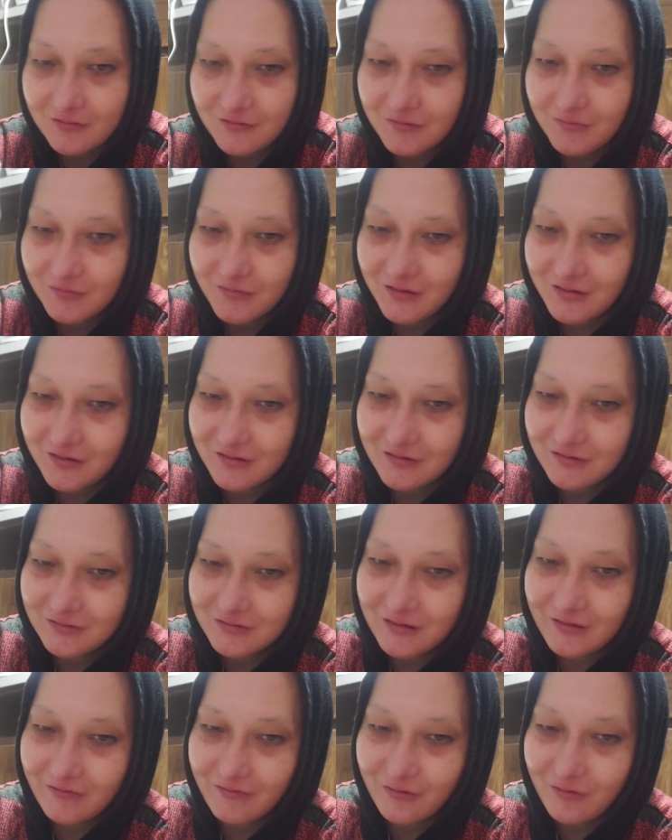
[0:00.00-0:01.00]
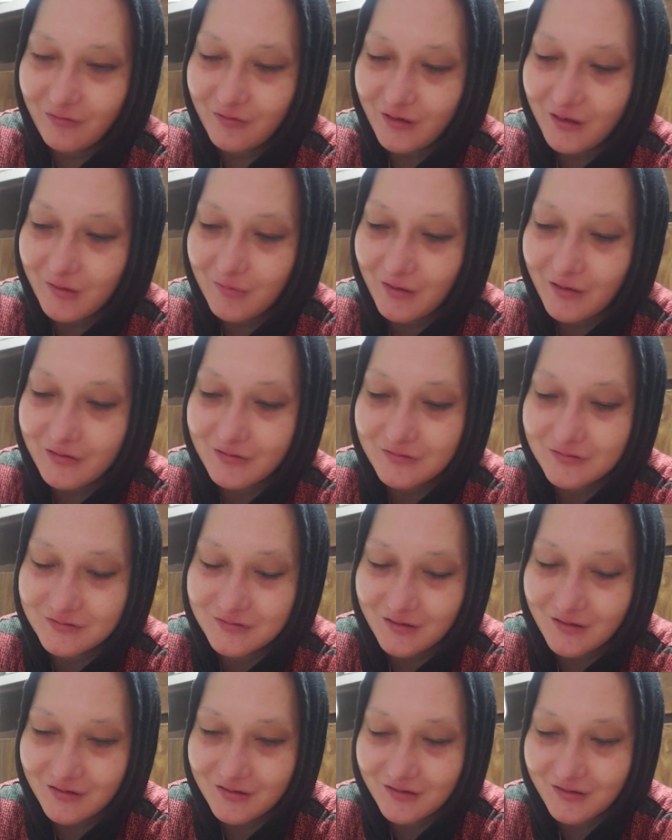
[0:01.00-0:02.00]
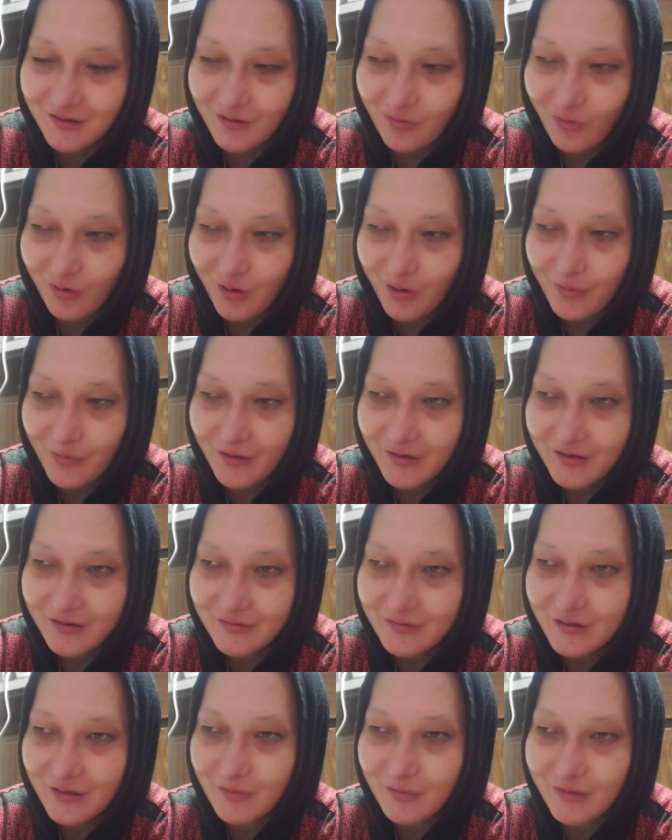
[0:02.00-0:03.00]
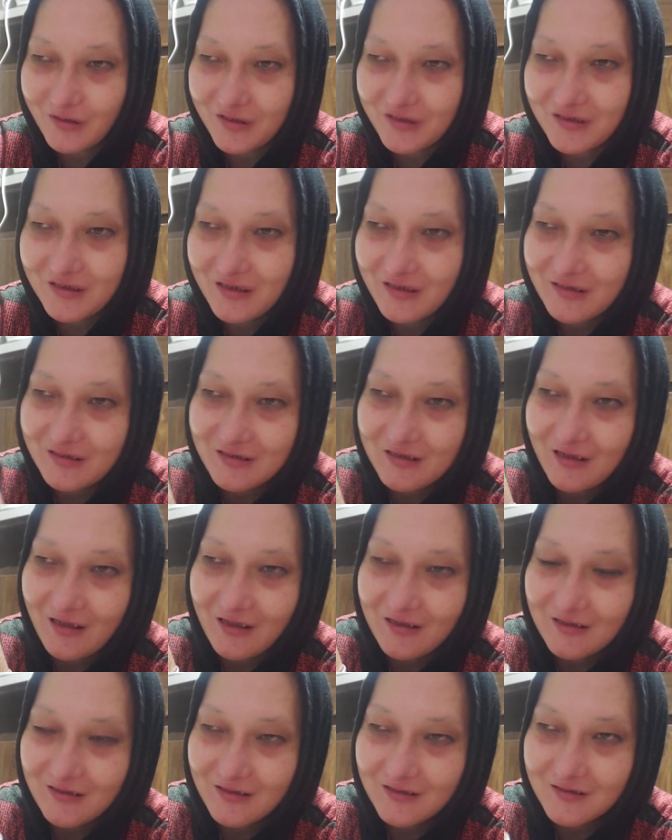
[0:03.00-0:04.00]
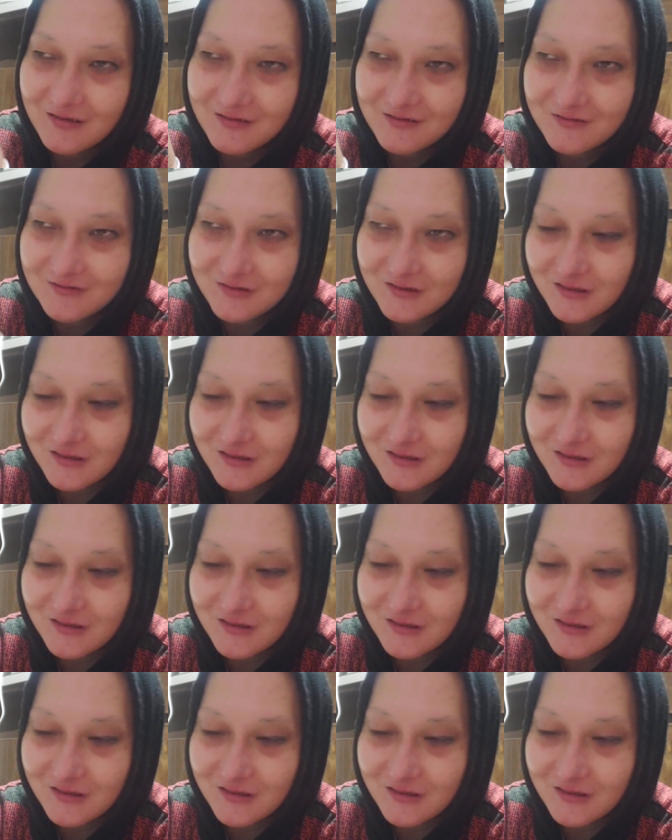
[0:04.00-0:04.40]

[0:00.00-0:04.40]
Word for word: I'm like, even when I'm at uh, Walmart, when I'm looking at the cat can,